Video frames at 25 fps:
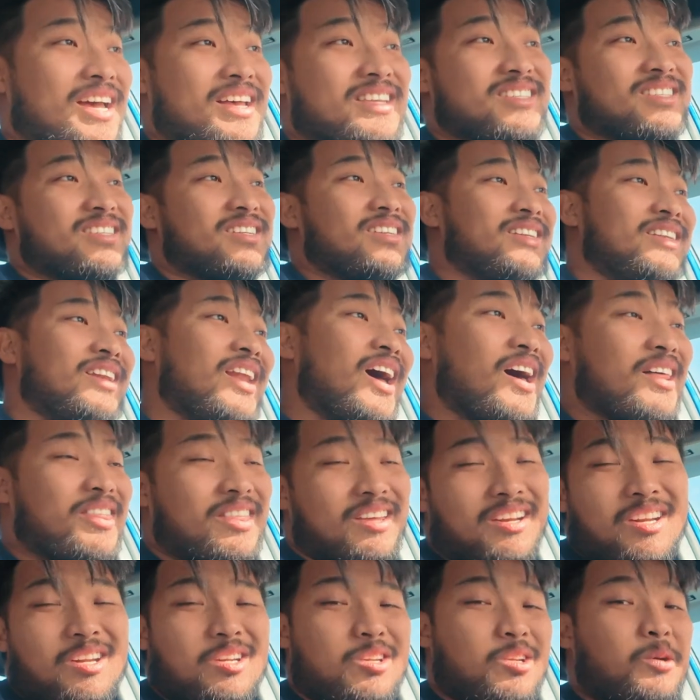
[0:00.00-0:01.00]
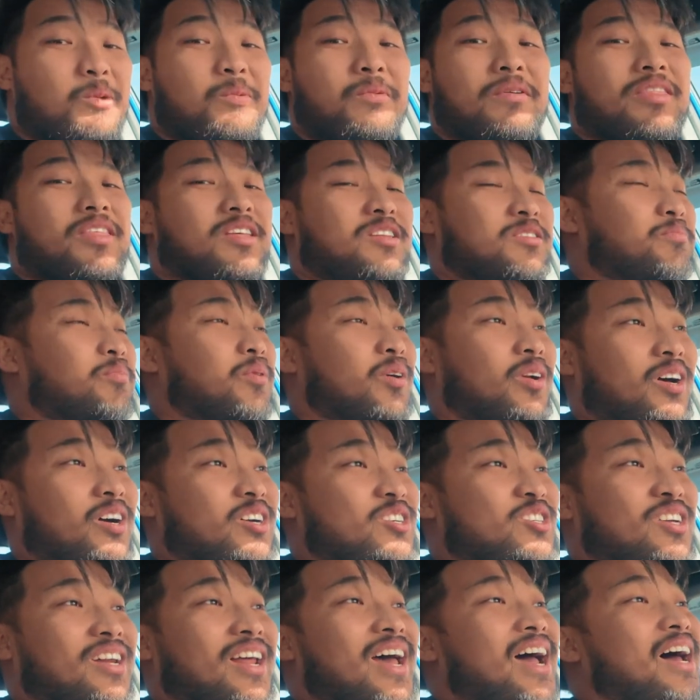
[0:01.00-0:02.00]
has nothing to do with his
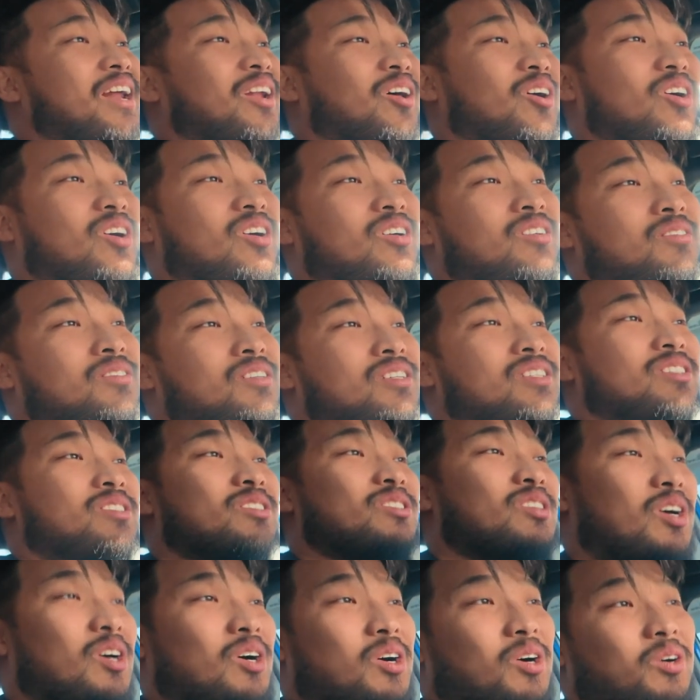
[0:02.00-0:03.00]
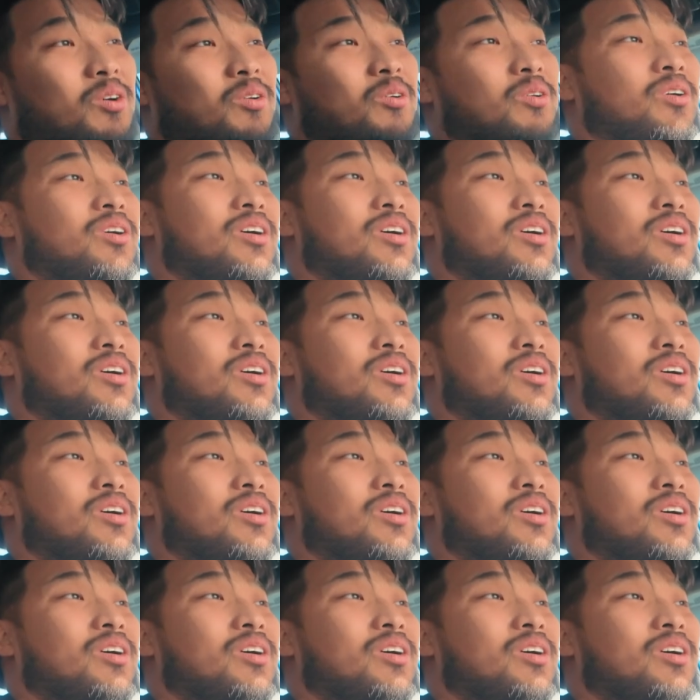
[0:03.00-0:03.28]
production at all. So